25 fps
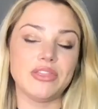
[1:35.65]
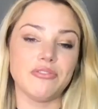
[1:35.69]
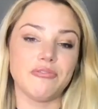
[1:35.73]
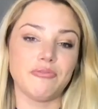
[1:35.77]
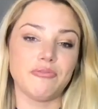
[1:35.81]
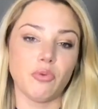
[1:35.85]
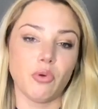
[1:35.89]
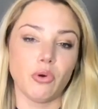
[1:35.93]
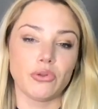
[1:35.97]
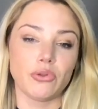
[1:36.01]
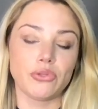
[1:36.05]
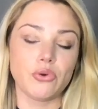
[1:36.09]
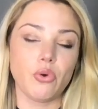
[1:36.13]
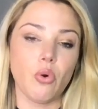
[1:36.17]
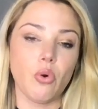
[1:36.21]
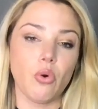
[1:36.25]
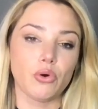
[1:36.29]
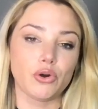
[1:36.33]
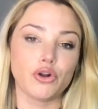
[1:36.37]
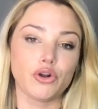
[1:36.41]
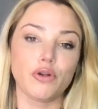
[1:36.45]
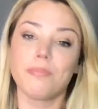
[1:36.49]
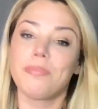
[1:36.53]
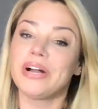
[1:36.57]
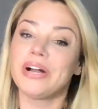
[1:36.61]
the fourth
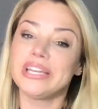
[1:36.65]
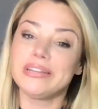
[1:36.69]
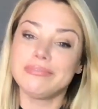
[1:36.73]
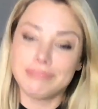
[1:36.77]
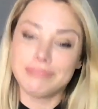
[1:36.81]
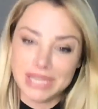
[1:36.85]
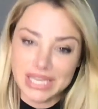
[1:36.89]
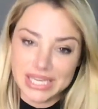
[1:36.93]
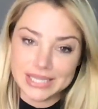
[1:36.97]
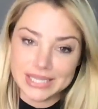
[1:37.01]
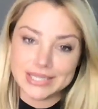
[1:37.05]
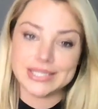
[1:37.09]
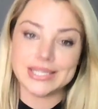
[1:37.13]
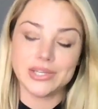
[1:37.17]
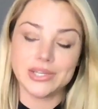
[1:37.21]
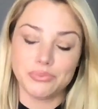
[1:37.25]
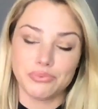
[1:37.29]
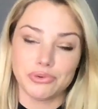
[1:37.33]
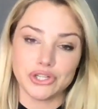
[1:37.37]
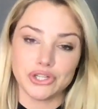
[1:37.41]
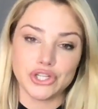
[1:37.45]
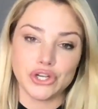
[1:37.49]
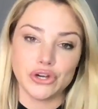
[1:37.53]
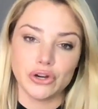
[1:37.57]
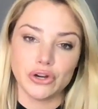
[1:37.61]
quarter, but he did
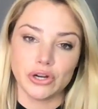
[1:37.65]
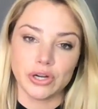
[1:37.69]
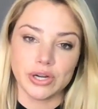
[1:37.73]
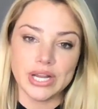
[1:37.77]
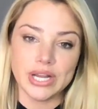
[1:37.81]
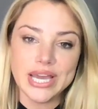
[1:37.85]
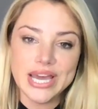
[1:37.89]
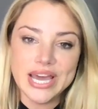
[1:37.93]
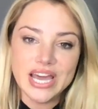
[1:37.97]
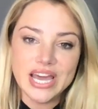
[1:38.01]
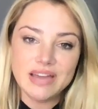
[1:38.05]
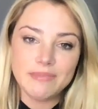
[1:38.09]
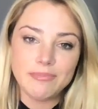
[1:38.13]
return.